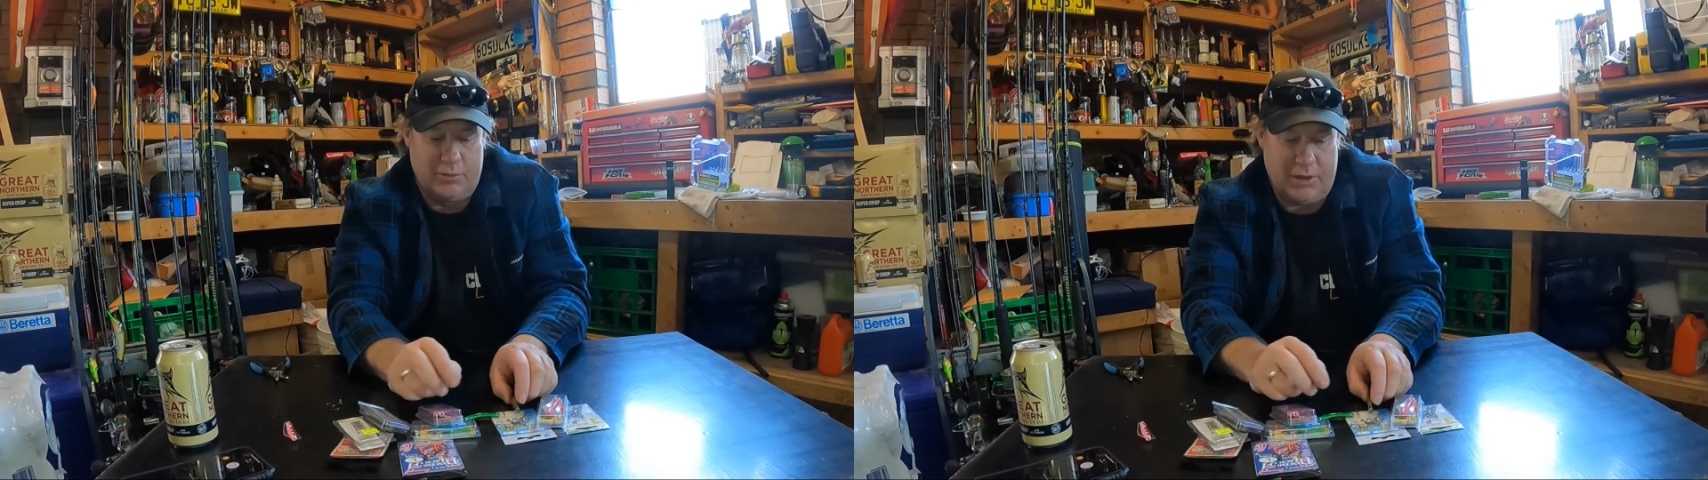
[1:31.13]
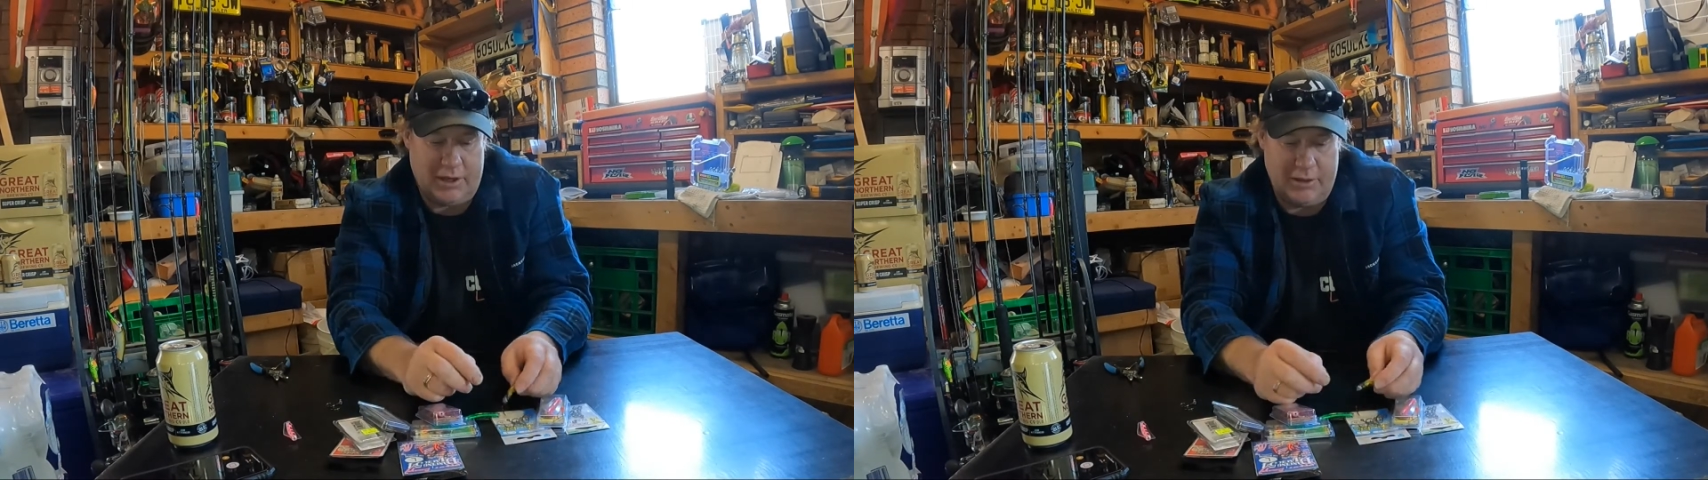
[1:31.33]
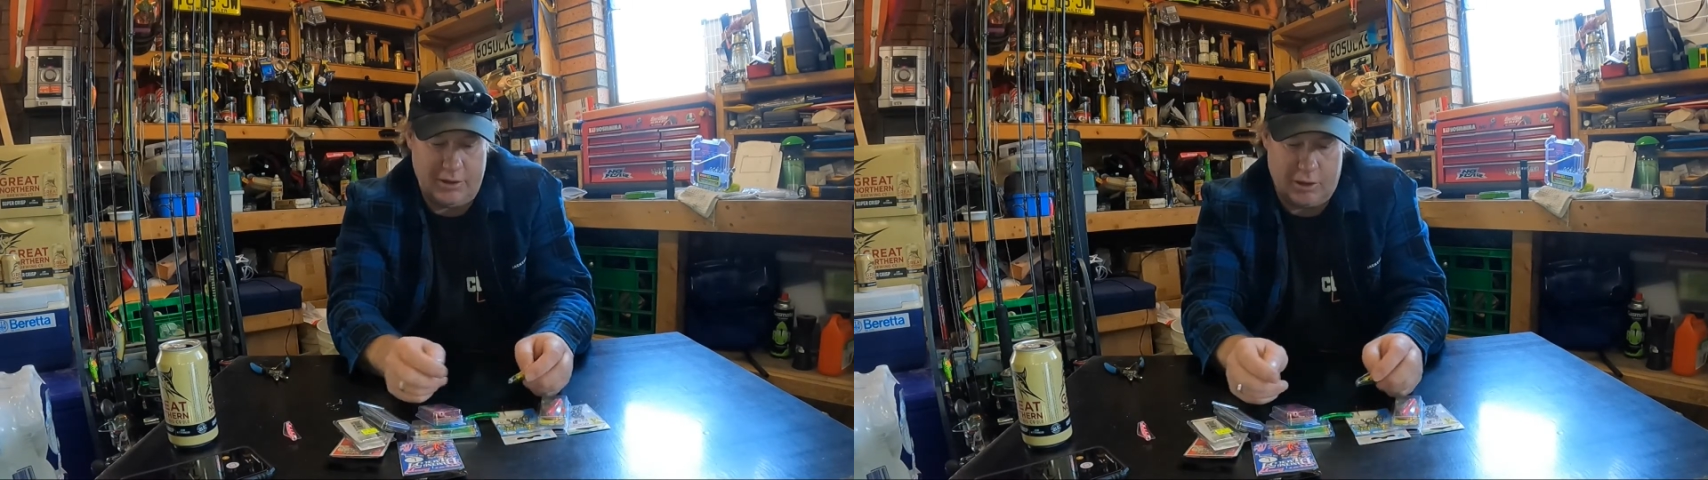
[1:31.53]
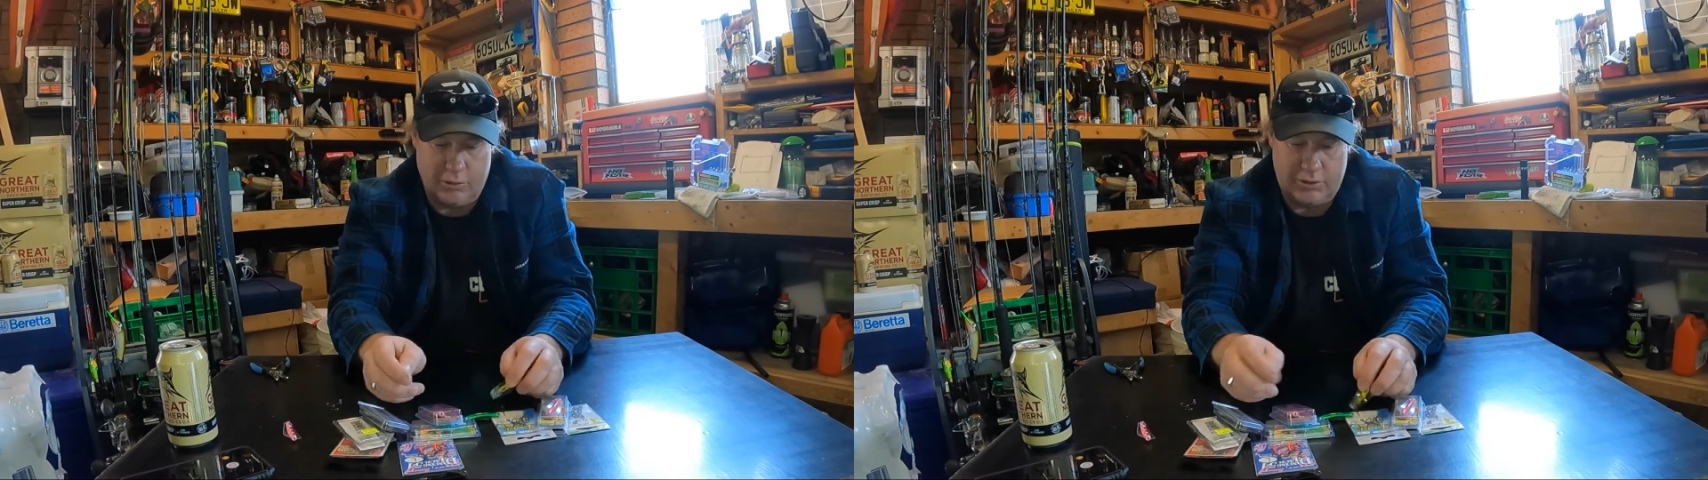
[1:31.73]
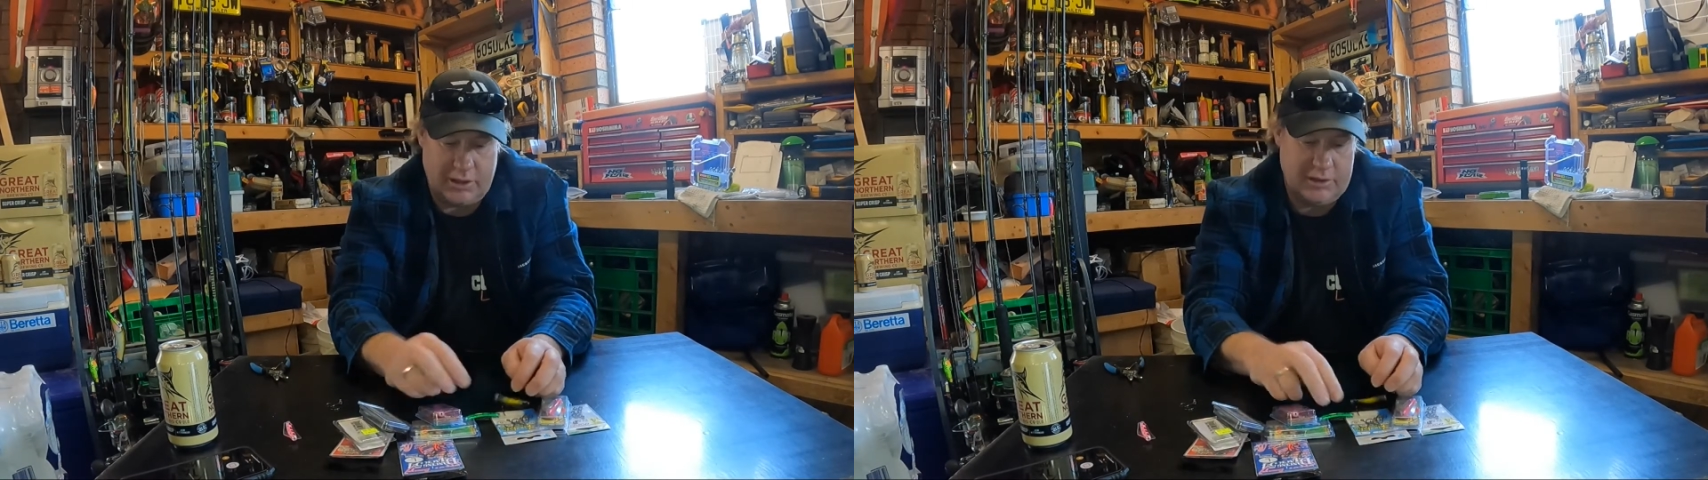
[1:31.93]
Back in the
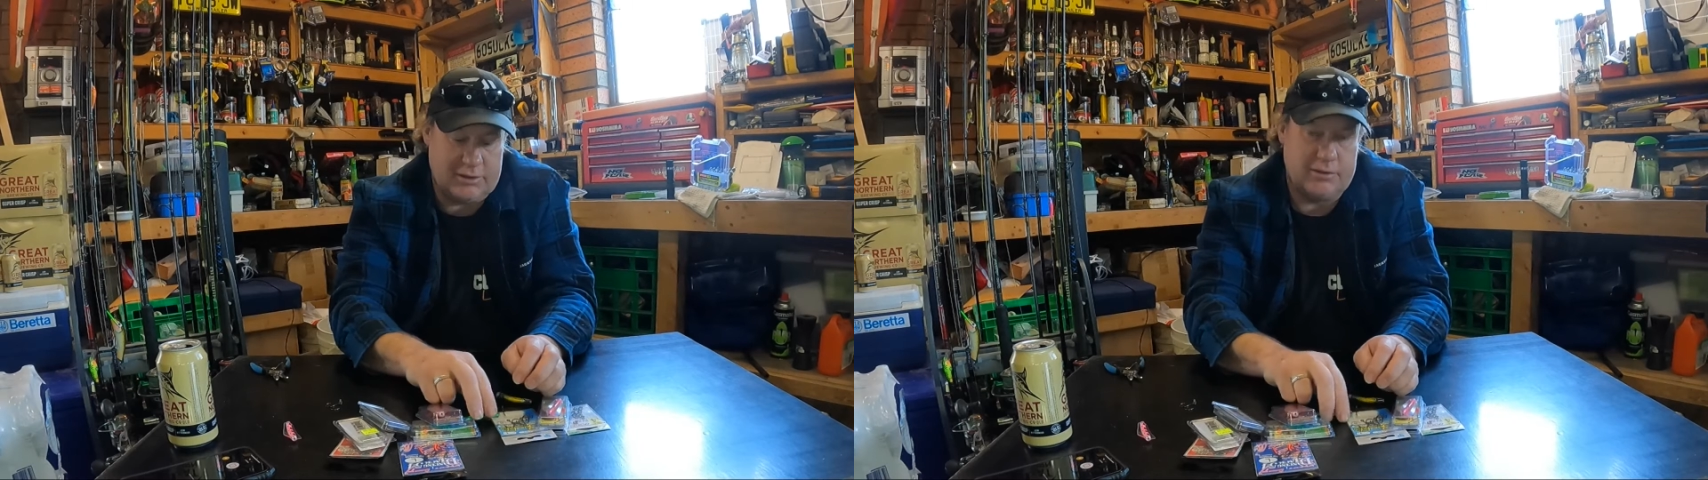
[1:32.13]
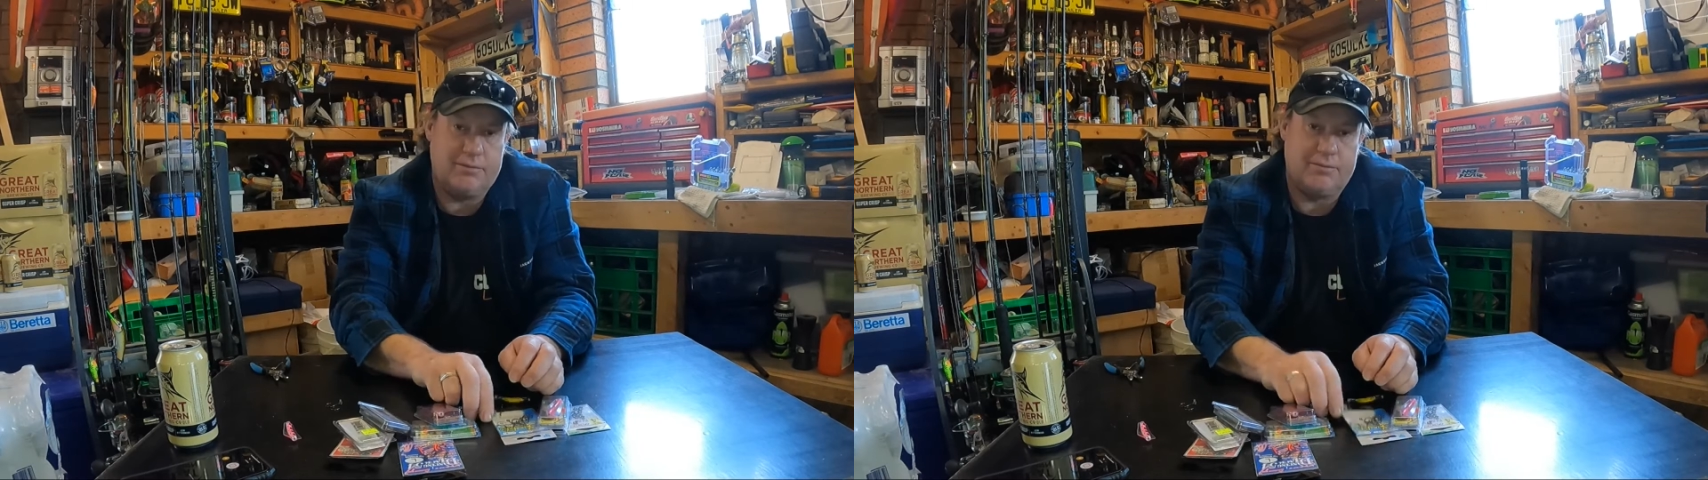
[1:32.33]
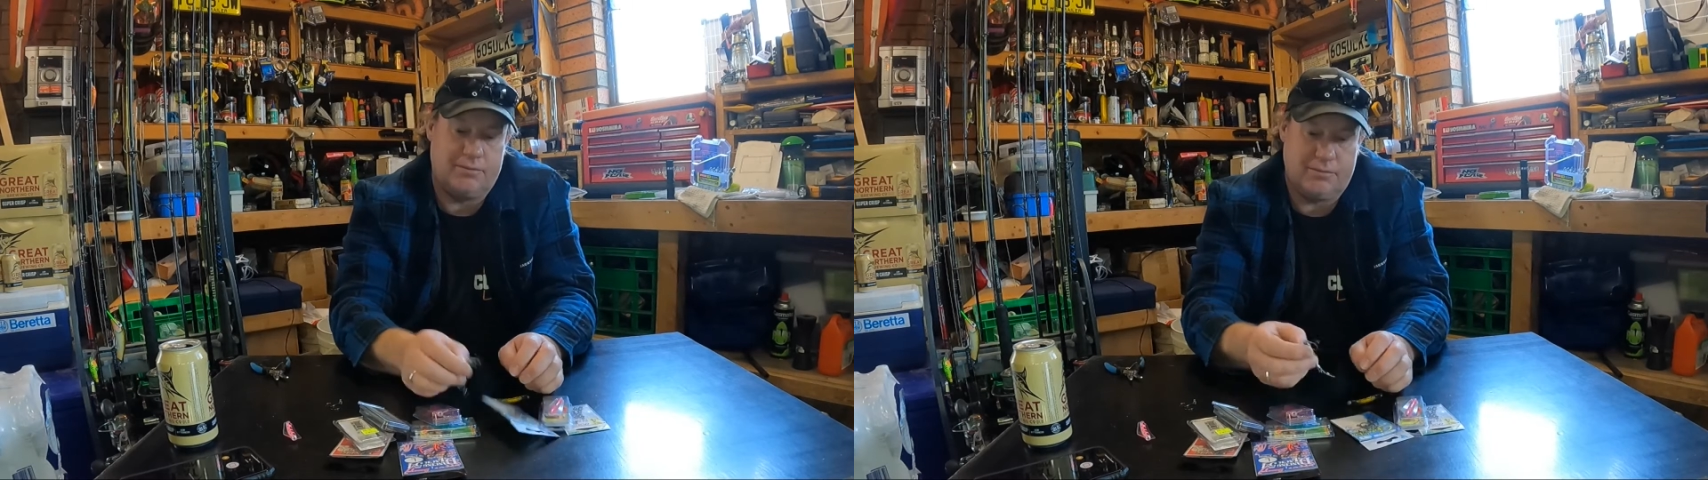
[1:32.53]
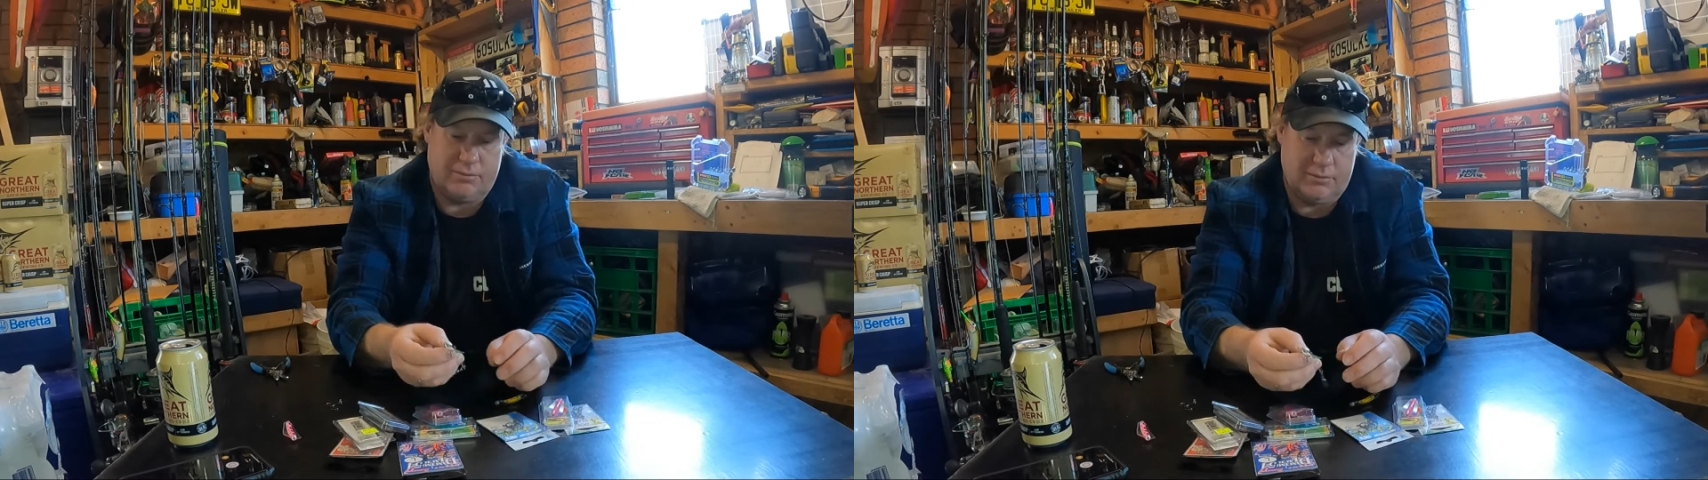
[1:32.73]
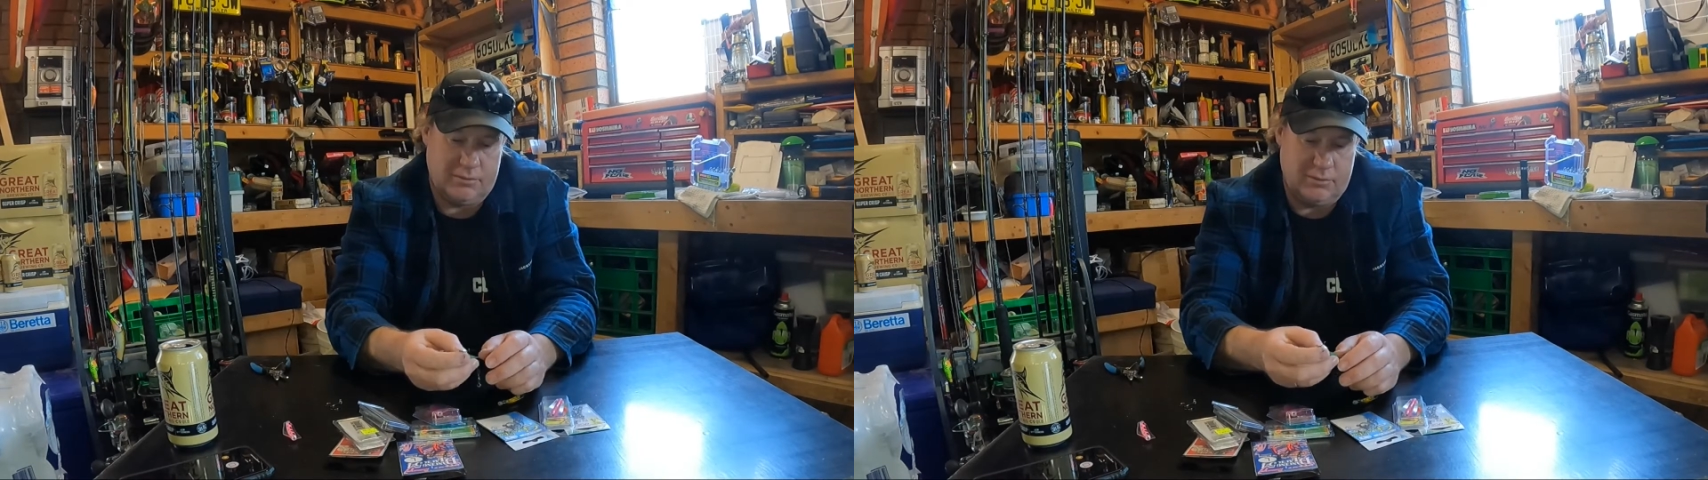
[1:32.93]
old days,
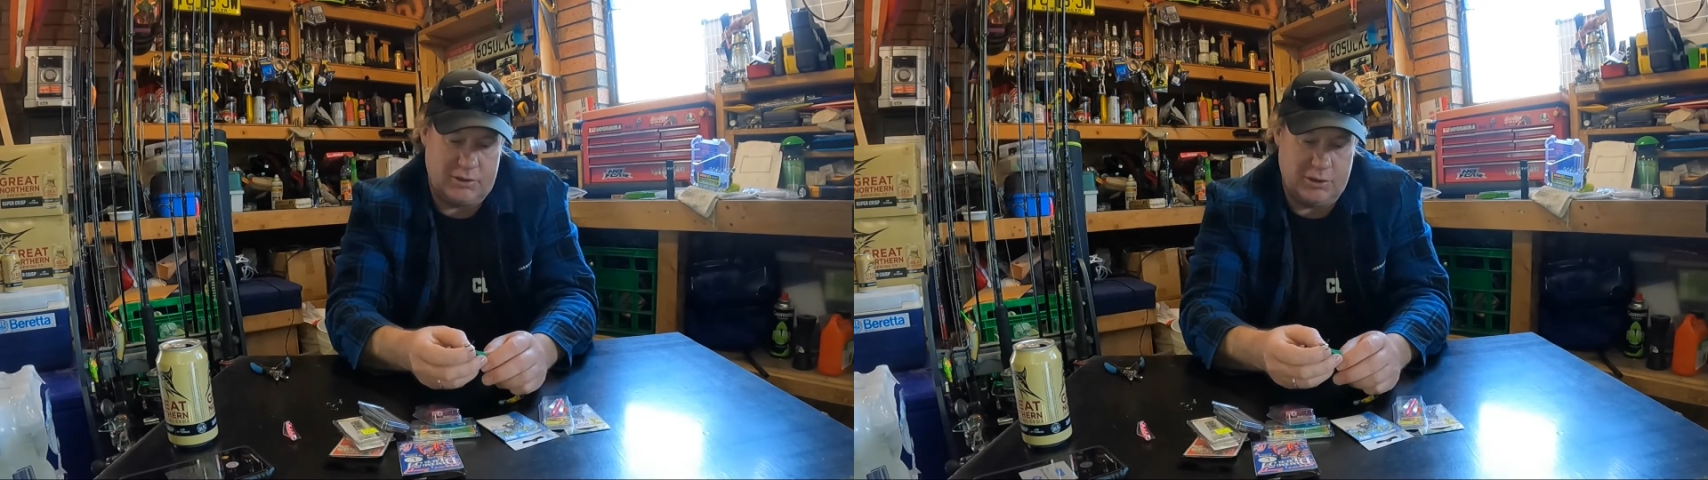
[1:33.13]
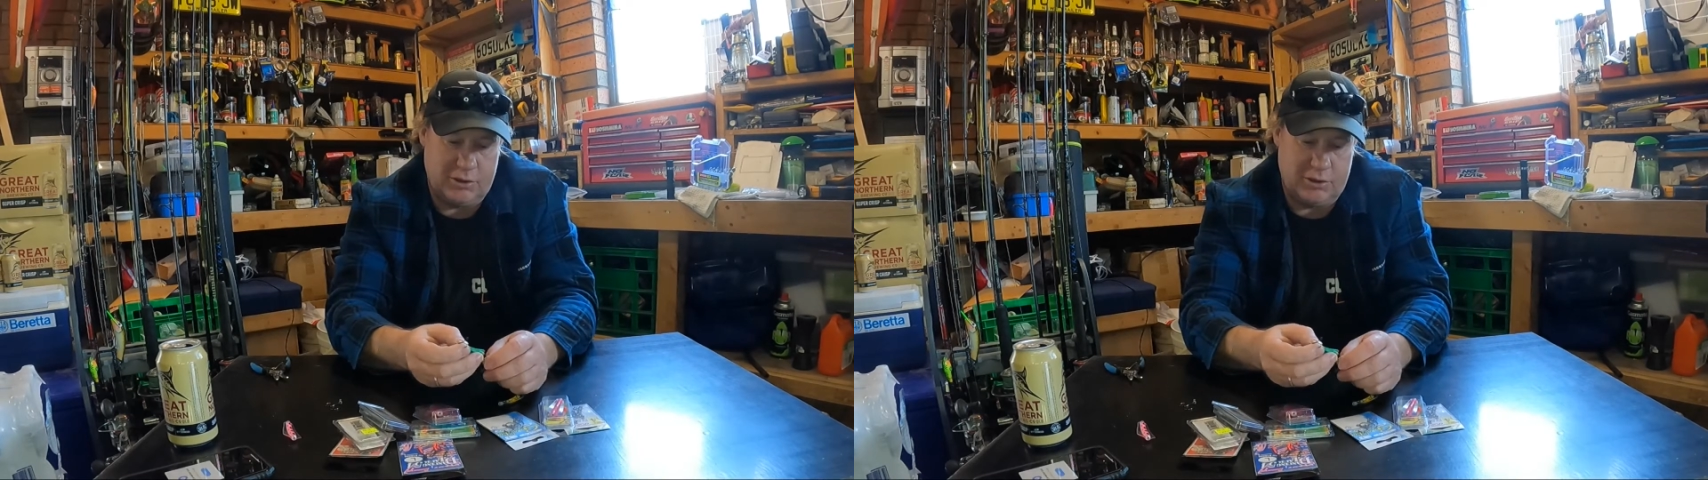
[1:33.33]
they